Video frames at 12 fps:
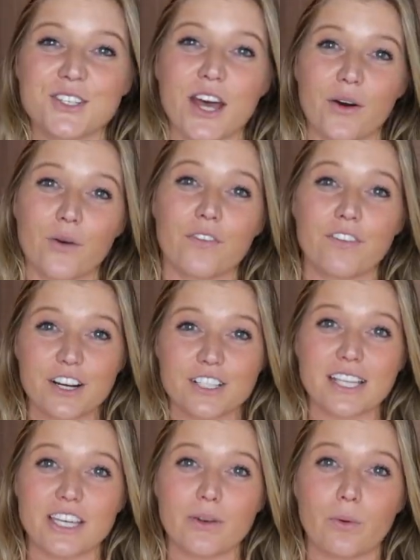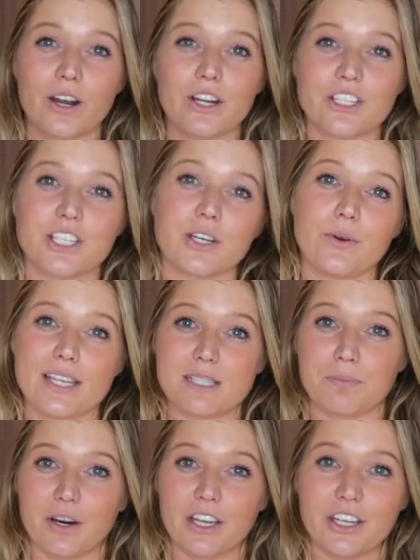So first thing you wanna do is
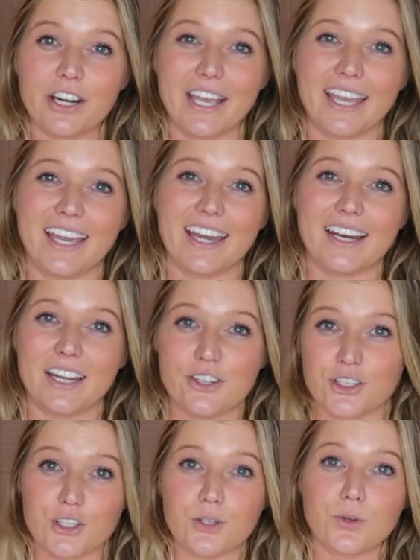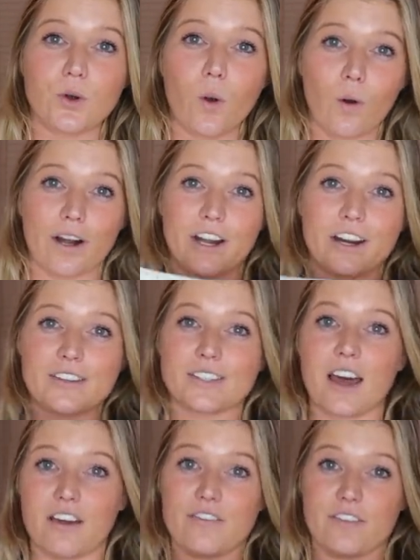put your hand in two corners
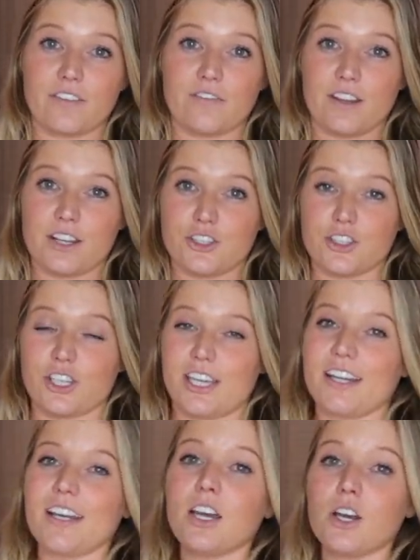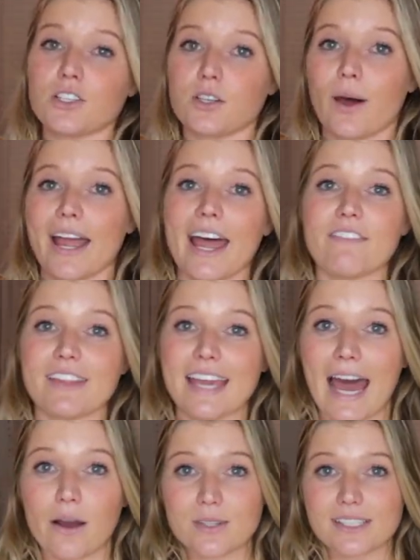of the fitted sheet. So I have the
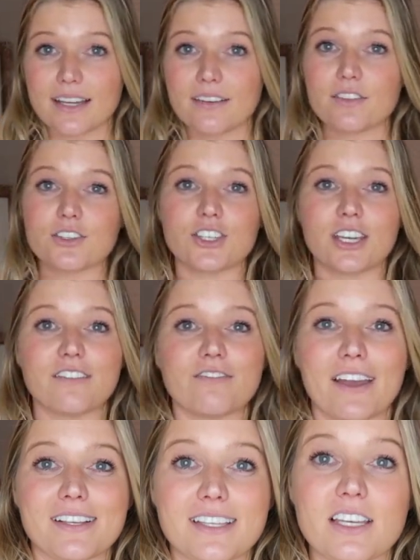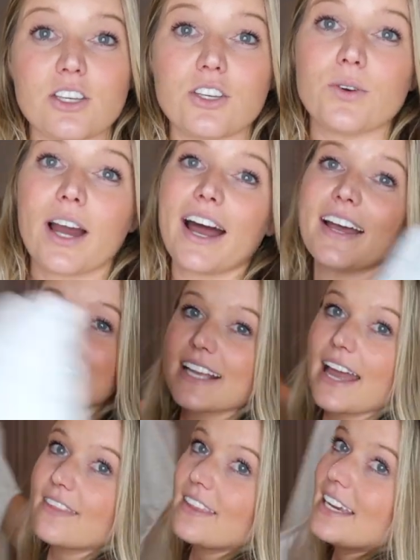outside of the sheet facing you guys
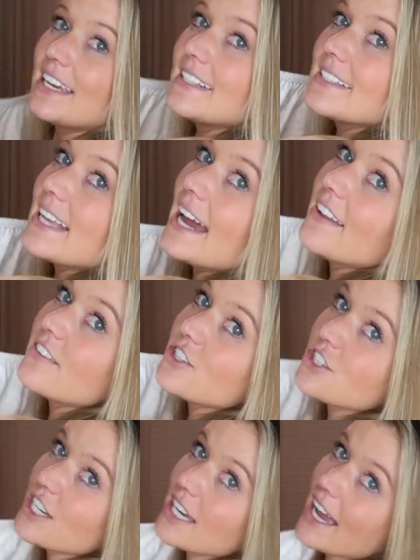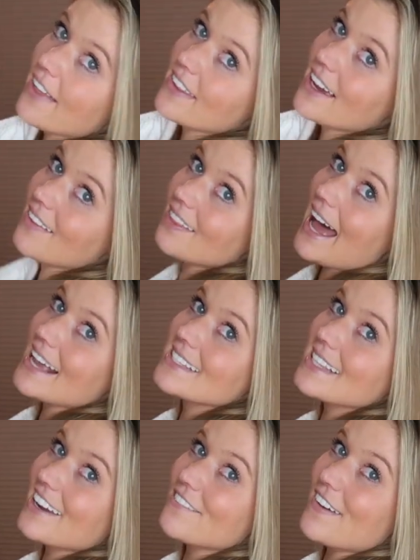and the inside of the sheet and the
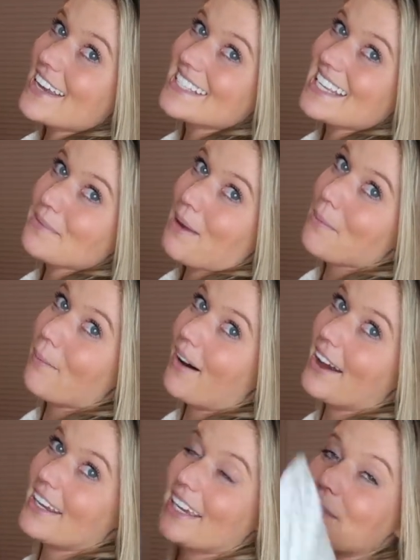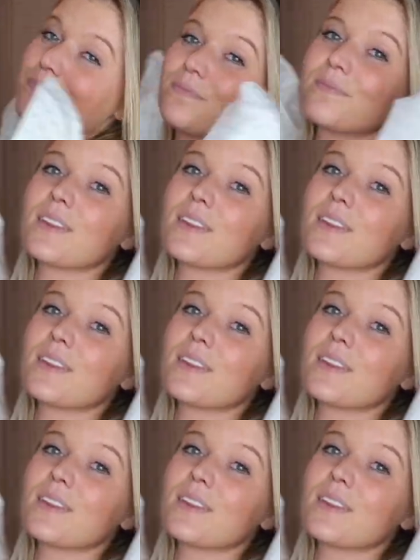elastic facing my body.